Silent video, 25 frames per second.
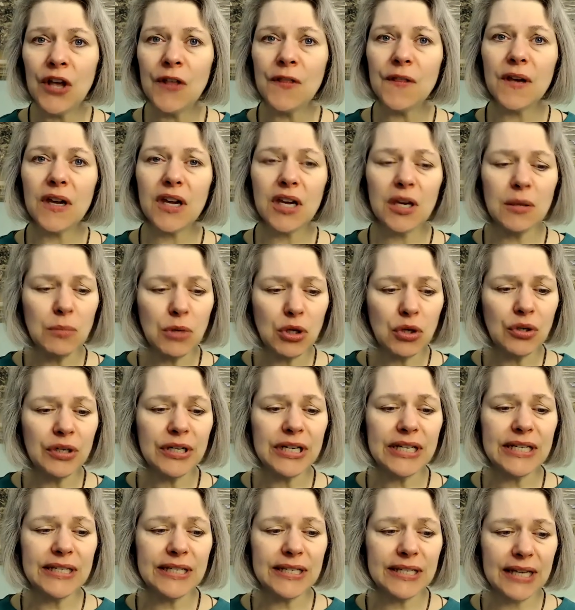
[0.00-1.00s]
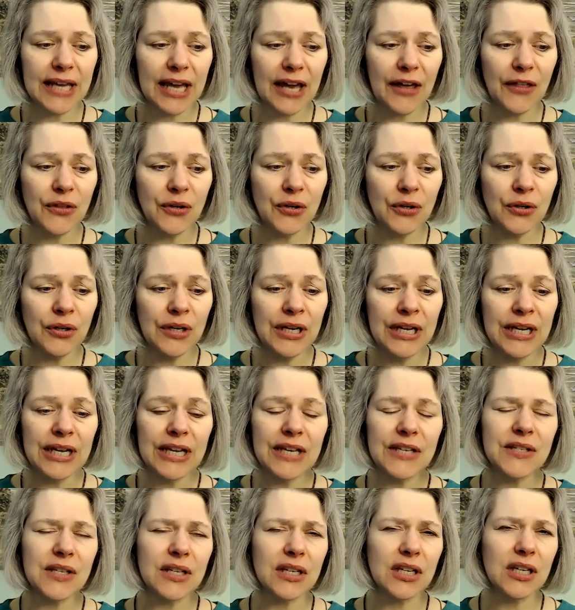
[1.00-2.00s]
the community together
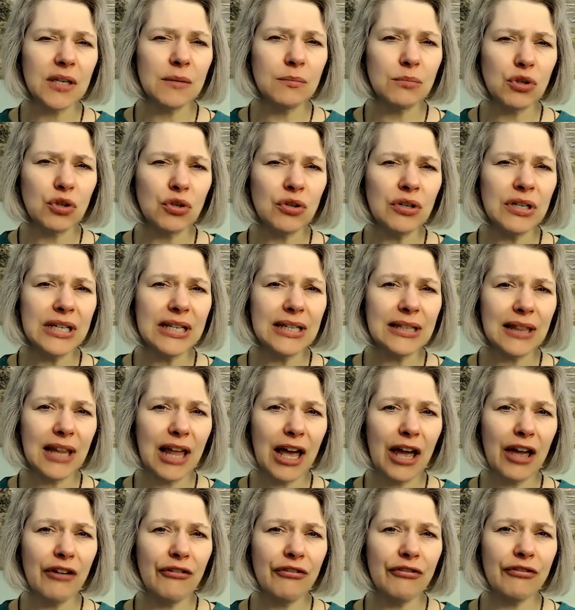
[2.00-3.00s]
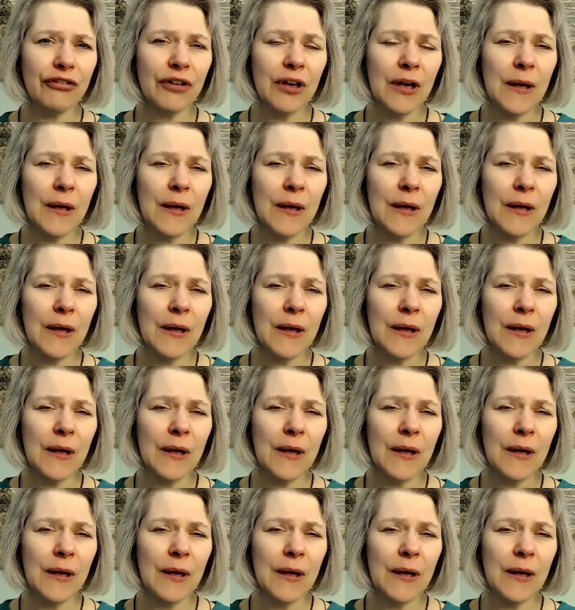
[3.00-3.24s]
is a community life